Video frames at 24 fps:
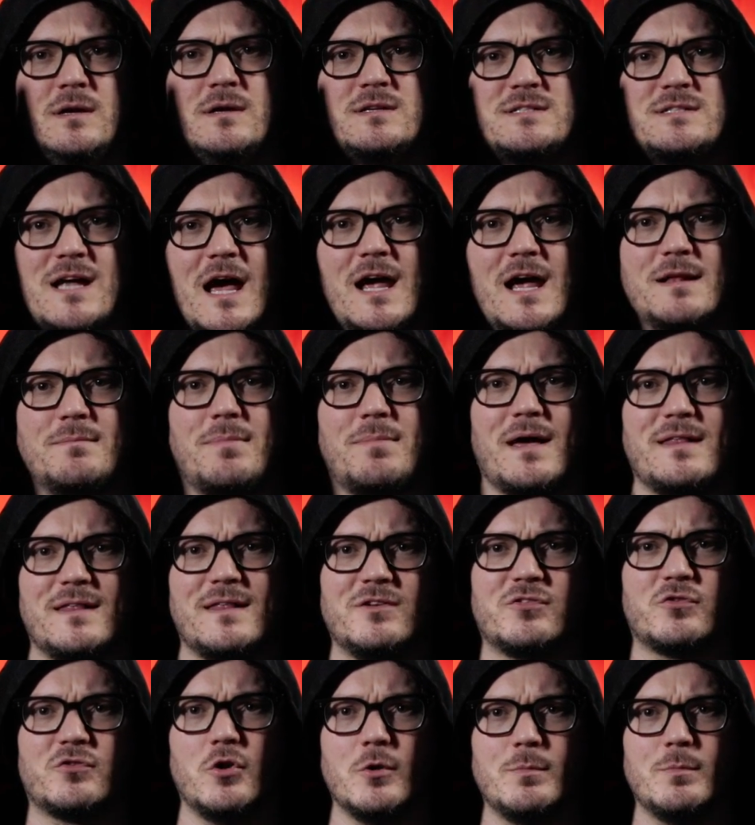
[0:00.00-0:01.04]
signed by
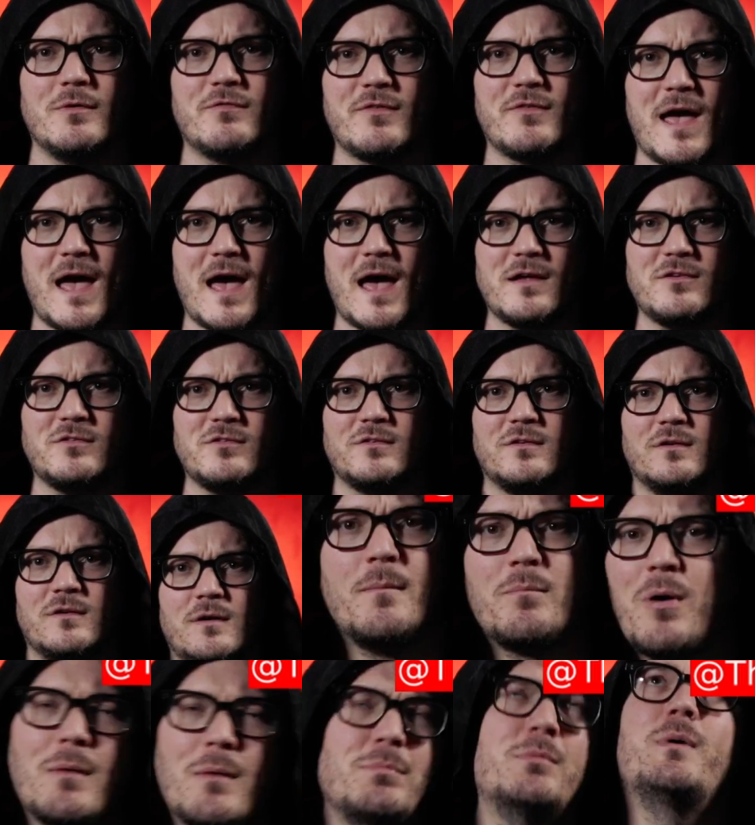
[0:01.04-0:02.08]
this group of cast,
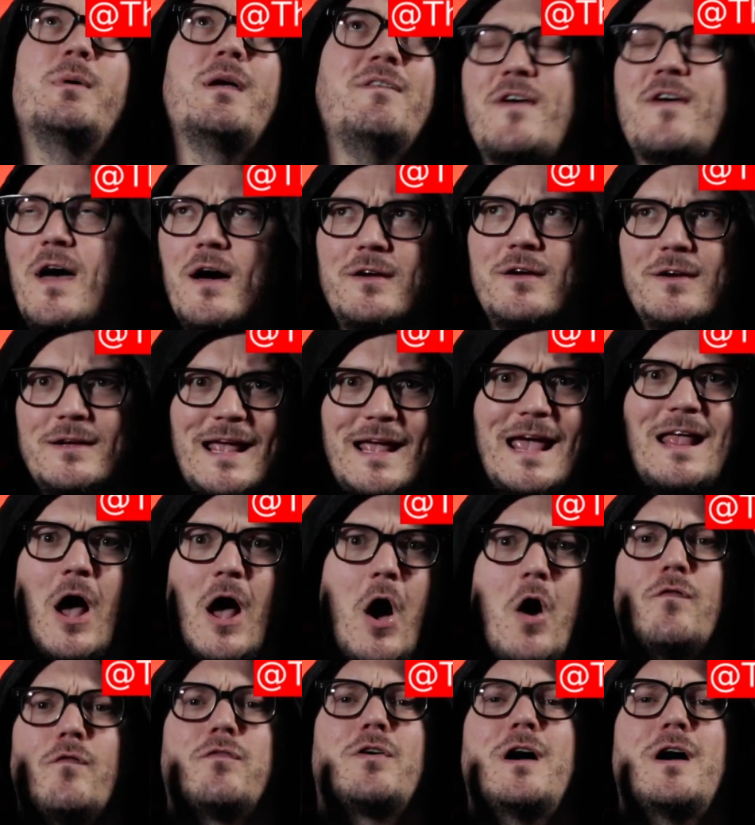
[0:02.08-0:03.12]
probably valued at
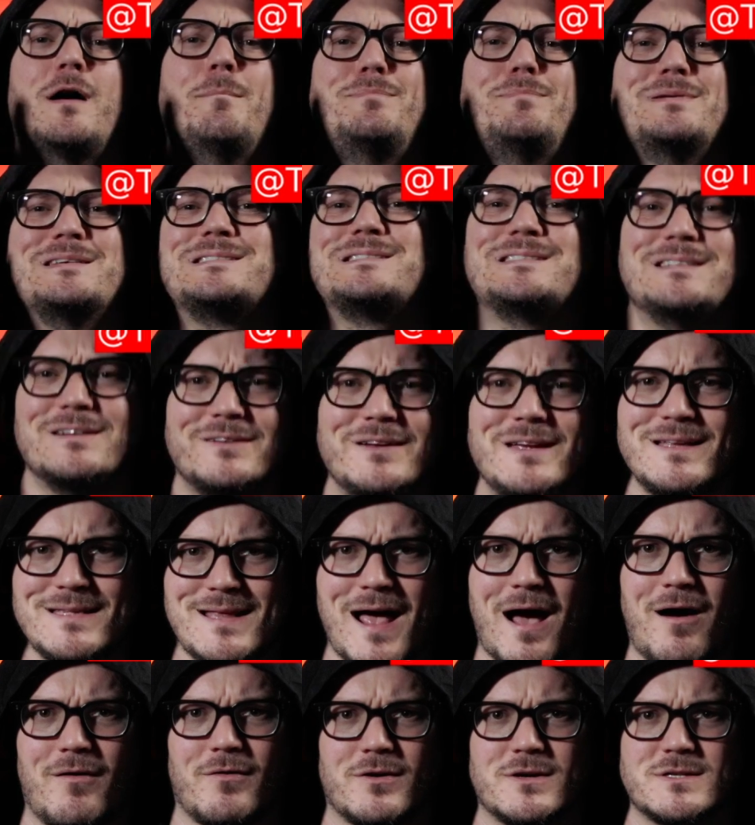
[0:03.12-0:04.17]
over a bazillion
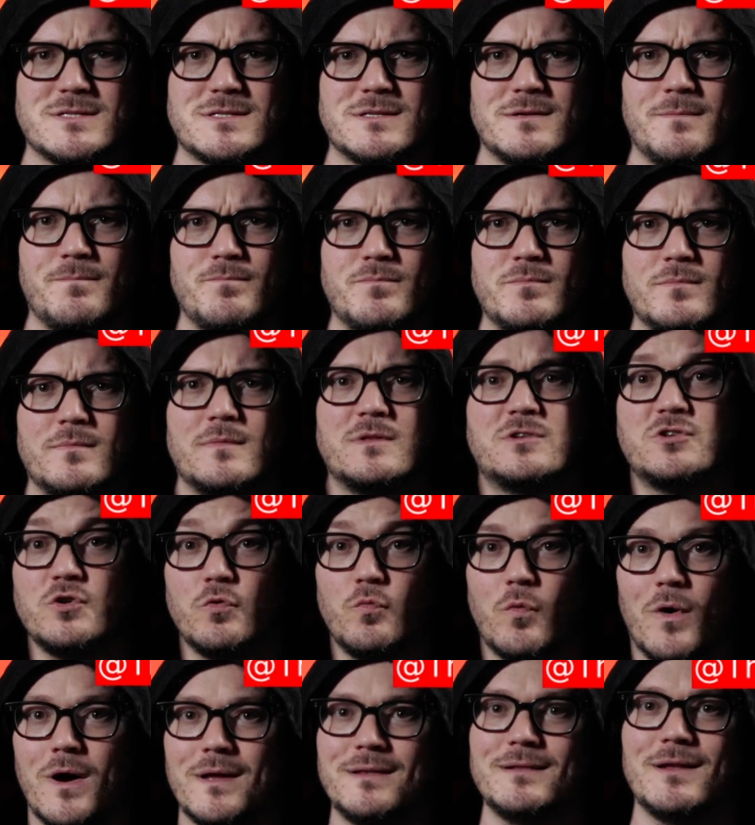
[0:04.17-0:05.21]
dollars to
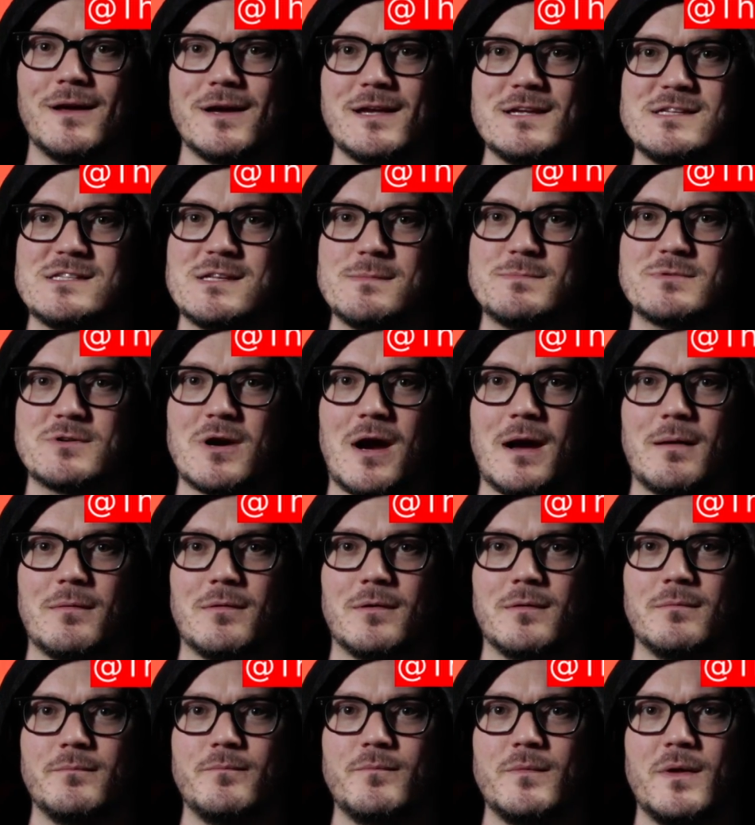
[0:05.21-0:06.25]
one lucky subscriber.
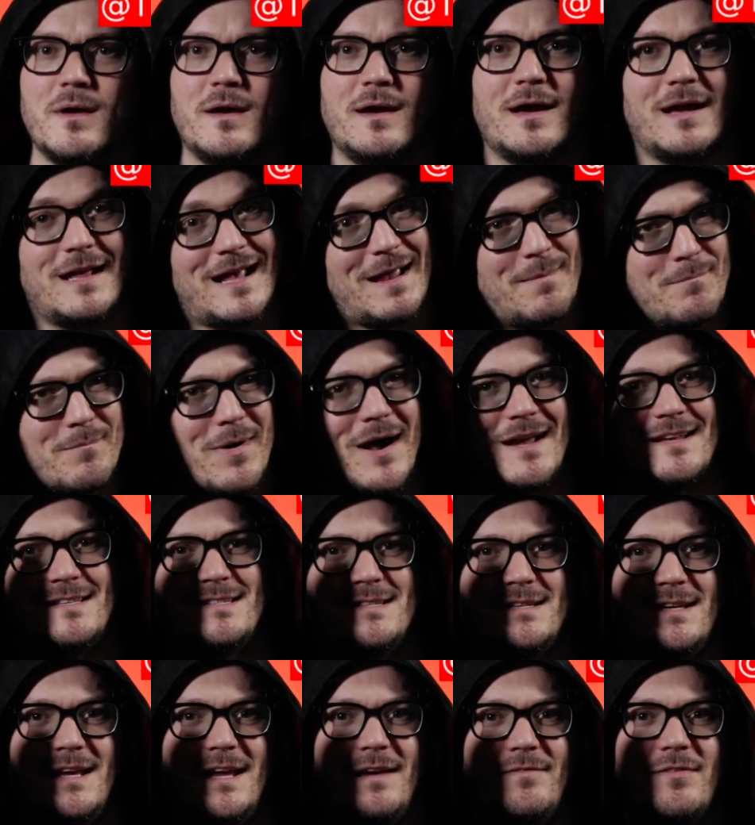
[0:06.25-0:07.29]
And I
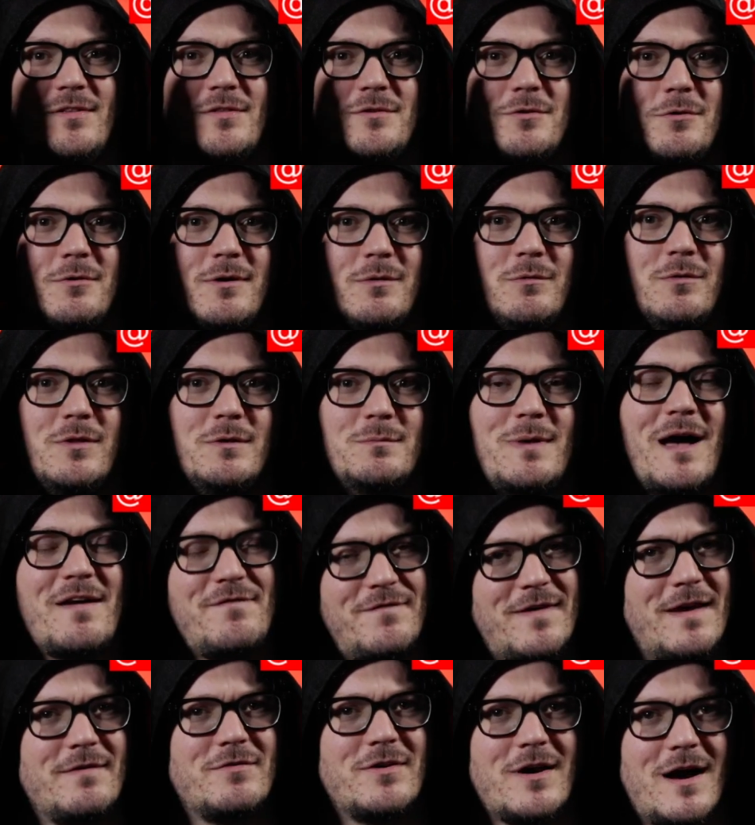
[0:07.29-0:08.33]
might even throw in one of my
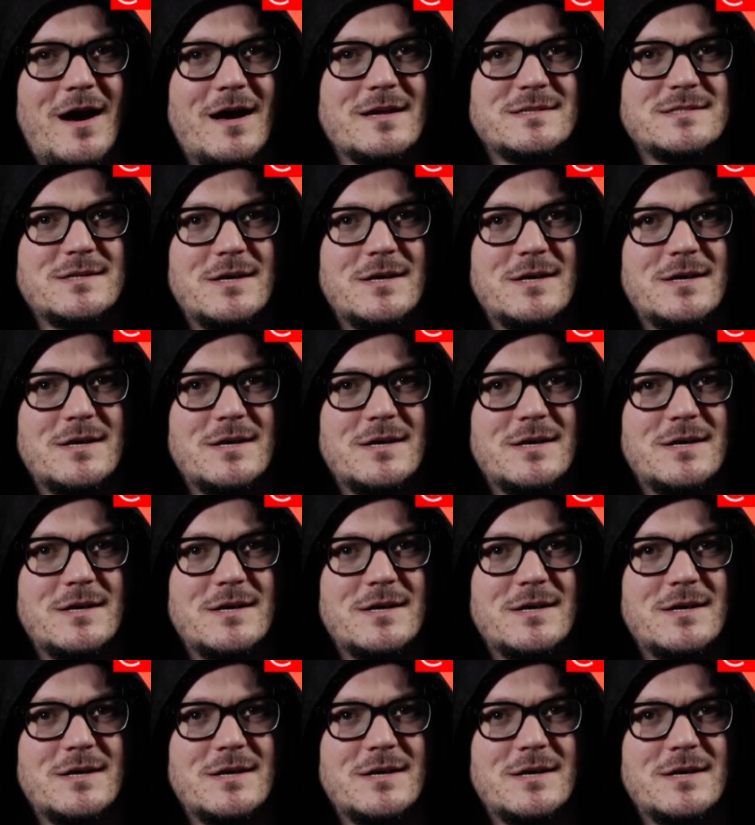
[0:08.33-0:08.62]
favorite hot